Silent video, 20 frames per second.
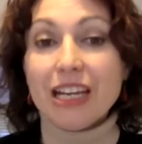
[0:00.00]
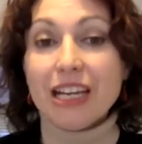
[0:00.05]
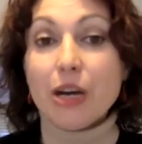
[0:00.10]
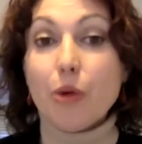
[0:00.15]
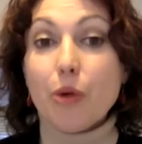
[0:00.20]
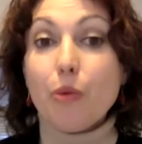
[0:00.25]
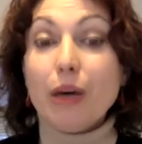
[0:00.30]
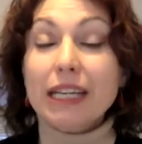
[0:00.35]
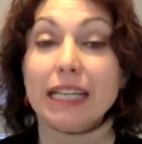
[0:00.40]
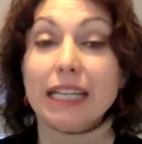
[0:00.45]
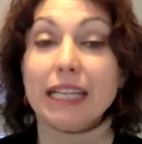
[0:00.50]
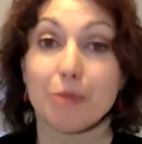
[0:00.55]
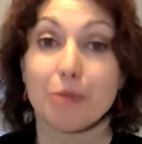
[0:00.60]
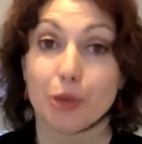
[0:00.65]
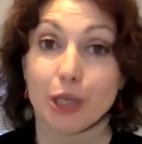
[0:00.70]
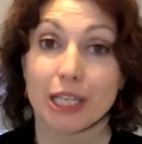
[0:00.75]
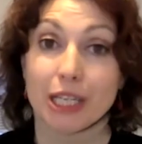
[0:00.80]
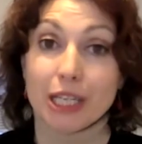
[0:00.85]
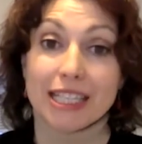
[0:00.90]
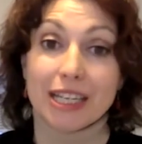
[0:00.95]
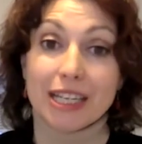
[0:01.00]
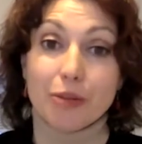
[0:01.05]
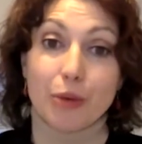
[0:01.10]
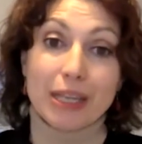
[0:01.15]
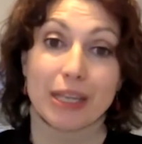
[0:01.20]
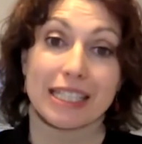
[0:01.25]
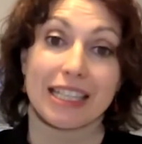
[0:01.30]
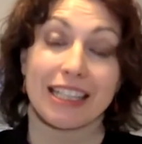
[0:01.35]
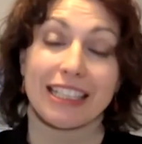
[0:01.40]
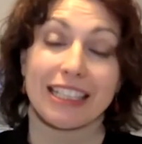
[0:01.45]
One community,
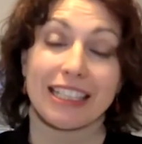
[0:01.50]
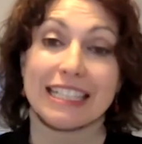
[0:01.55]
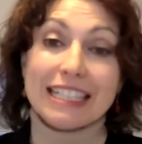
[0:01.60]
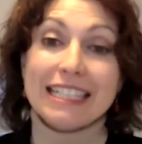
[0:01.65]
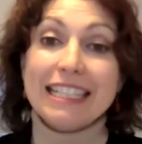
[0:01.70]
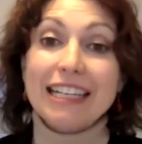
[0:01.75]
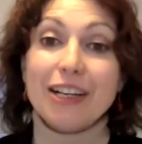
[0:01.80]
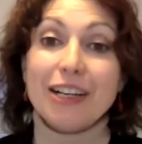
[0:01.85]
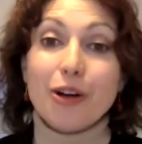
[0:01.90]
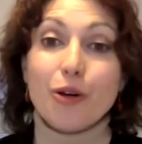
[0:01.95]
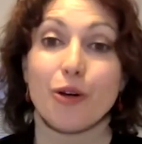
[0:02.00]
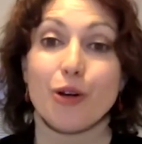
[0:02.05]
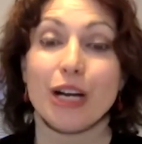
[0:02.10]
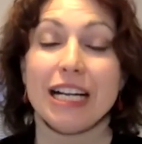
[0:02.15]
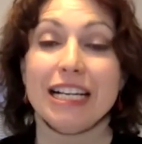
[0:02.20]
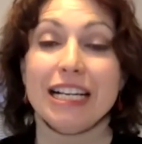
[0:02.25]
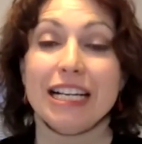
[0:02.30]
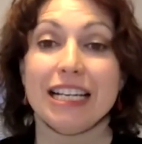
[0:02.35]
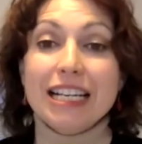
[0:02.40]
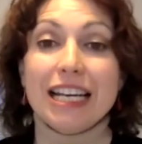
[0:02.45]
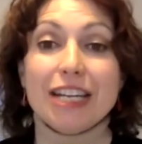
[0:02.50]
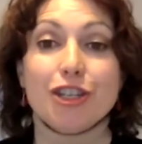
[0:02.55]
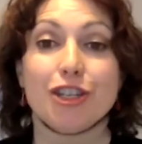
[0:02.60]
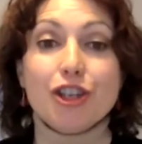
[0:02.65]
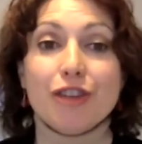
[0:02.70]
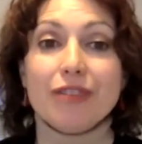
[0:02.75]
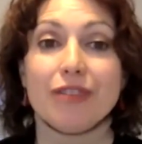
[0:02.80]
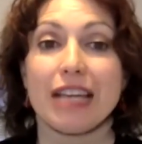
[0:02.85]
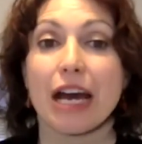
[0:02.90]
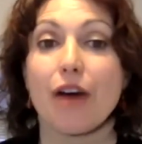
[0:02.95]
West London Synagogue,
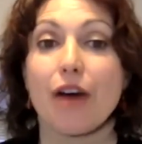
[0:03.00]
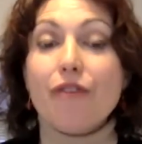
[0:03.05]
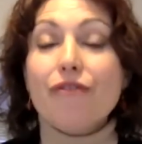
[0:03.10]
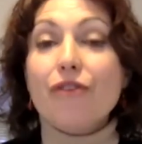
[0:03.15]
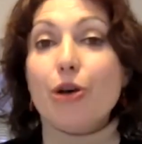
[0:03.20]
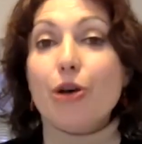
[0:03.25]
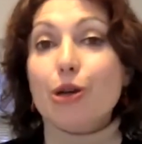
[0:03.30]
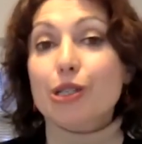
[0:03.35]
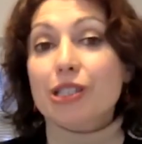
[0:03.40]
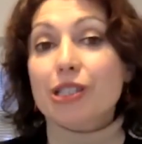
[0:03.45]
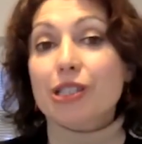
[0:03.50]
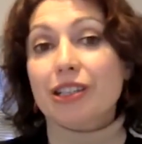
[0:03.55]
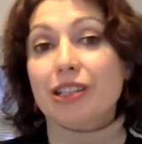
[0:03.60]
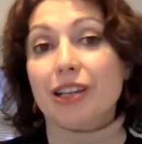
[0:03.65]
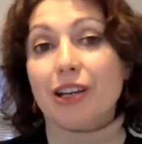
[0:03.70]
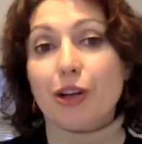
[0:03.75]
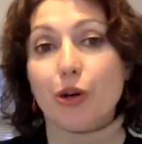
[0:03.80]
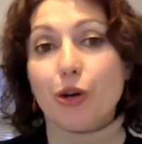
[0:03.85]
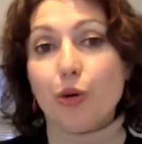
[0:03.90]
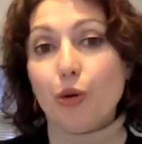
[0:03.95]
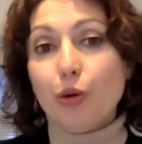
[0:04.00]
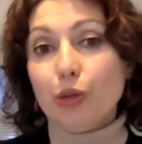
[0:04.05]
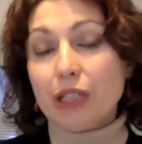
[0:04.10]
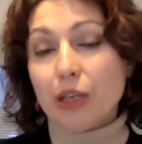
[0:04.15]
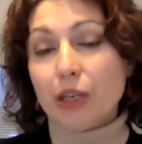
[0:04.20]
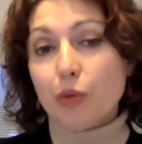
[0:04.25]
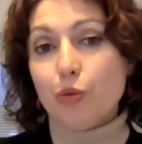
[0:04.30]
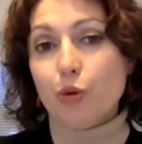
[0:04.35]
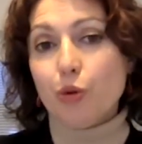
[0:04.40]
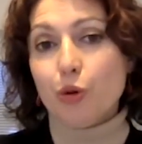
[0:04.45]
achieved our first gold
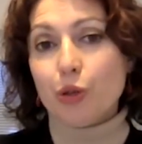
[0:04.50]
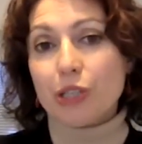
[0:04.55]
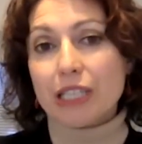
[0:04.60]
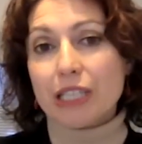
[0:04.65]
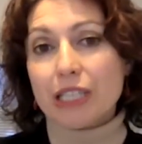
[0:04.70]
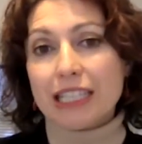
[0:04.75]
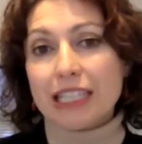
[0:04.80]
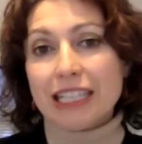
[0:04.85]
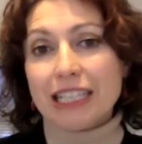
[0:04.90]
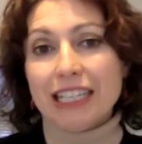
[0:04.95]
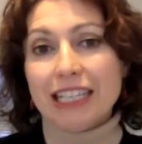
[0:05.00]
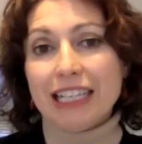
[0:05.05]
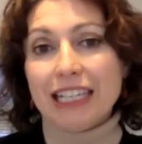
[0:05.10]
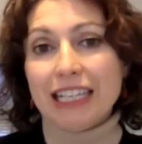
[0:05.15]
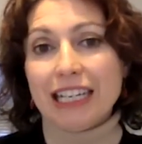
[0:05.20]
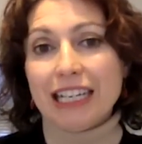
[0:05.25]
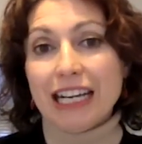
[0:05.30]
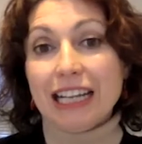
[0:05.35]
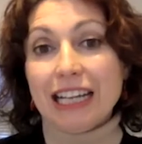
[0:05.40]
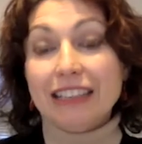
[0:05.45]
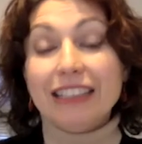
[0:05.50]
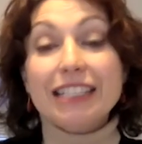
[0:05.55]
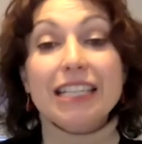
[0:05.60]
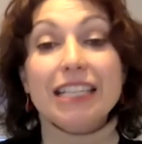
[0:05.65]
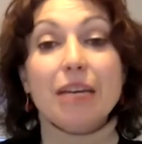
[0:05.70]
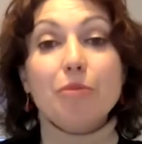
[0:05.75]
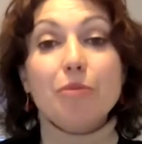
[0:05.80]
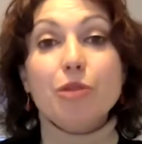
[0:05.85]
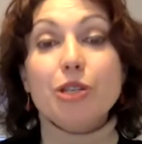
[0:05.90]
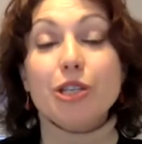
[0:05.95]
award. And this
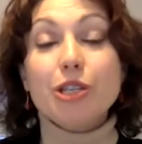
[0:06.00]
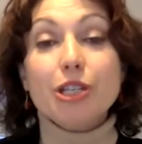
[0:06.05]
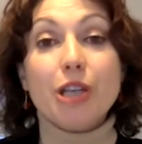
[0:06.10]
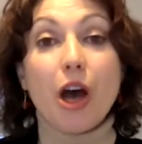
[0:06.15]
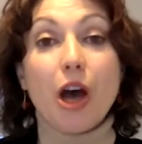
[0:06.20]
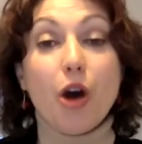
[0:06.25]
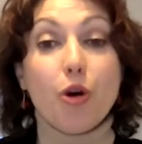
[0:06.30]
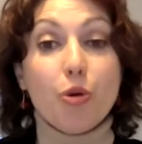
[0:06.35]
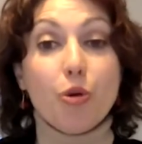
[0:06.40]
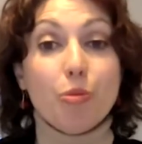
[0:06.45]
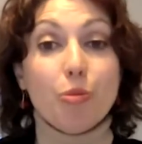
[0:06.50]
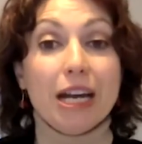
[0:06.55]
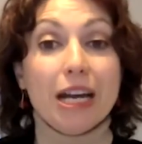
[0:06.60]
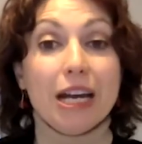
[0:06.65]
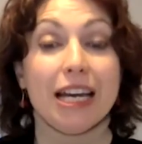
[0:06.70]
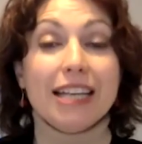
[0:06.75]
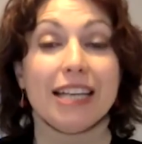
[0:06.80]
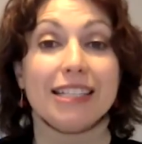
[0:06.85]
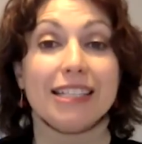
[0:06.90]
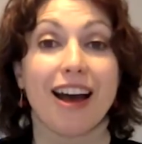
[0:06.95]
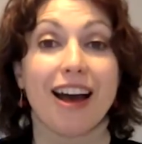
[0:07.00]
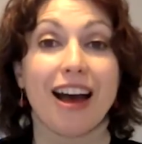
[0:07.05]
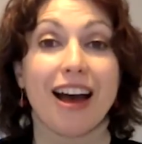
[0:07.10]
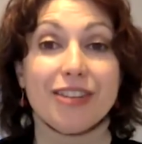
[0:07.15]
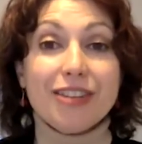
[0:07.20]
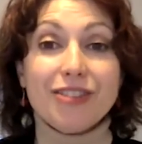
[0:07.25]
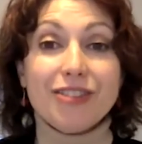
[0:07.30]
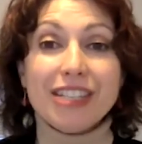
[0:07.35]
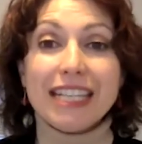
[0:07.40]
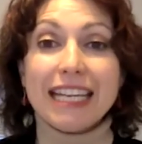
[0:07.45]
community's home is a
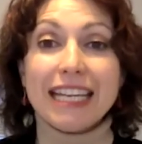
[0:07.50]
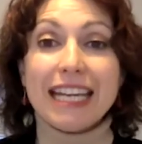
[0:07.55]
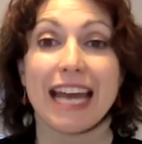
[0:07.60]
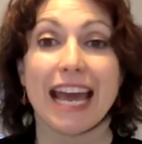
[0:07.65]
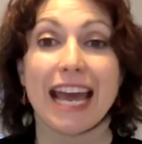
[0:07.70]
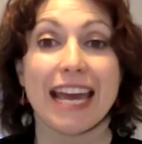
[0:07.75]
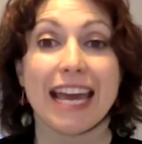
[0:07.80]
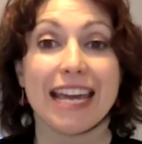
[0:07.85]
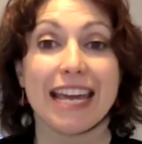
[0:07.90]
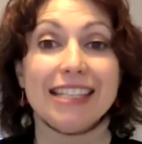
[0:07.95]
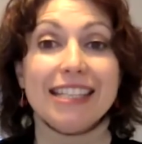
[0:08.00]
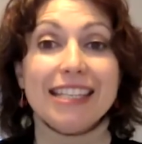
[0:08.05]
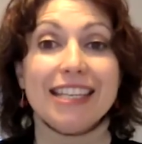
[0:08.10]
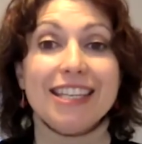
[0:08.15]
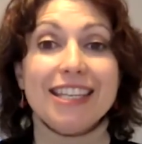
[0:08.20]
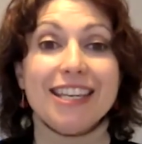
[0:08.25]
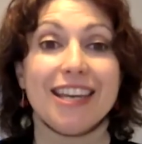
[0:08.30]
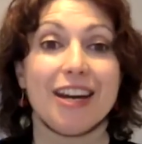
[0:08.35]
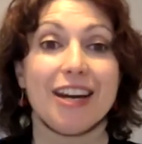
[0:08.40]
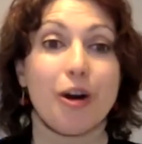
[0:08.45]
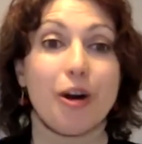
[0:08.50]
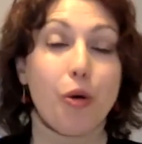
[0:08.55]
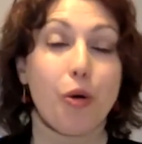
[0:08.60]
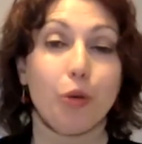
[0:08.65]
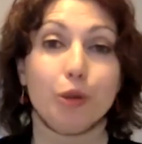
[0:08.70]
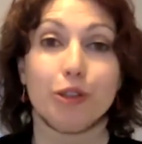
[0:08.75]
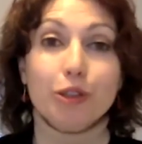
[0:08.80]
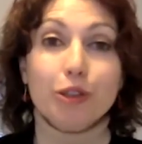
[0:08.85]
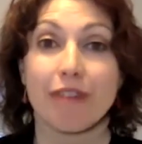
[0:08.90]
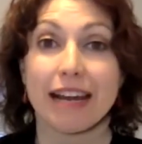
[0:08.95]

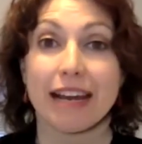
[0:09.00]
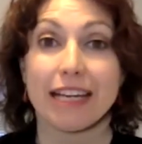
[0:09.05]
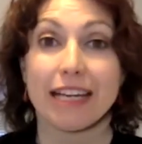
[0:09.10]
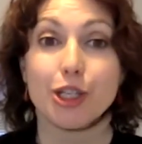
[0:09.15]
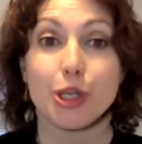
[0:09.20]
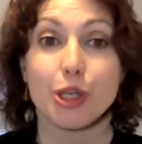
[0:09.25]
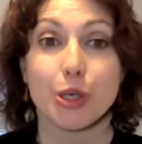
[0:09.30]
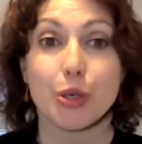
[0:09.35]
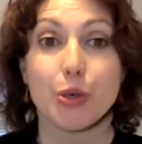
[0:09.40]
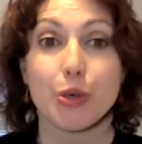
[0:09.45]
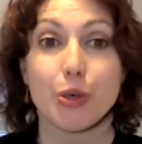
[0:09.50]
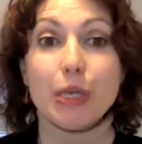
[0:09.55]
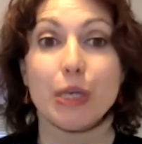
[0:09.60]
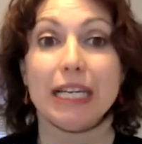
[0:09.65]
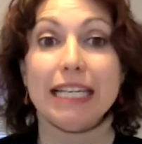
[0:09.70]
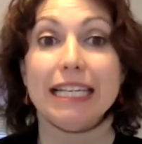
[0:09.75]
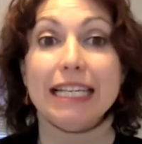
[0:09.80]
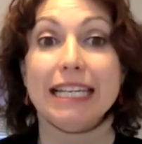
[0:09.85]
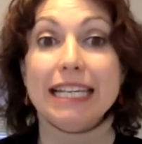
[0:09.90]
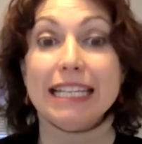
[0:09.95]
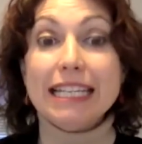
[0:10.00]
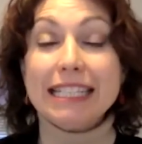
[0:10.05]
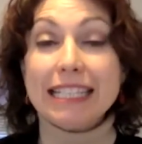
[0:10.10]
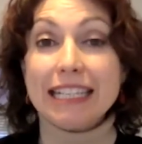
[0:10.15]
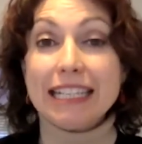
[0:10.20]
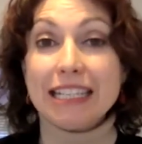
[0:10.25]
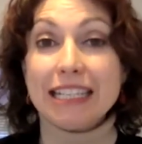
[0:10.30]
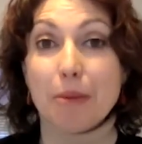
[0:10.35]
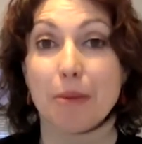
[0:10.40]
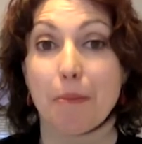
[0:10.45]
180-year-old Grade 2
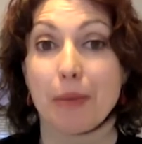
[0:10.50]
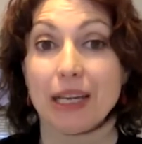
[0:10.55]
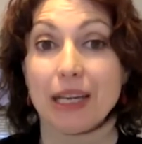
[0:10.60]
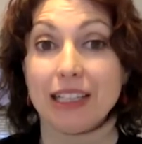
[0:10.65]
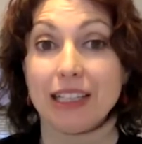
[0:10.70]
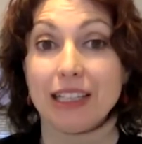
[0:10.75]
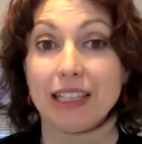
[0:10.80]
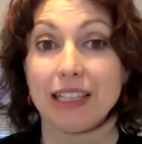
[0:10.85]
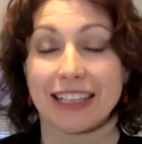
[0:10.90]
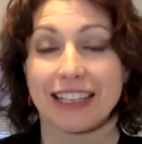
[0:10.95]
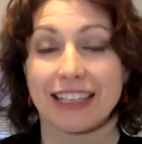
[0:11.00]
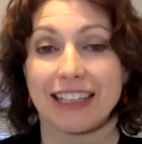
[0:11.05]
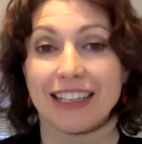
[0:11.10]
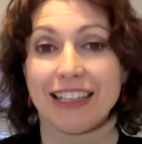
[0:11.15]
listed building,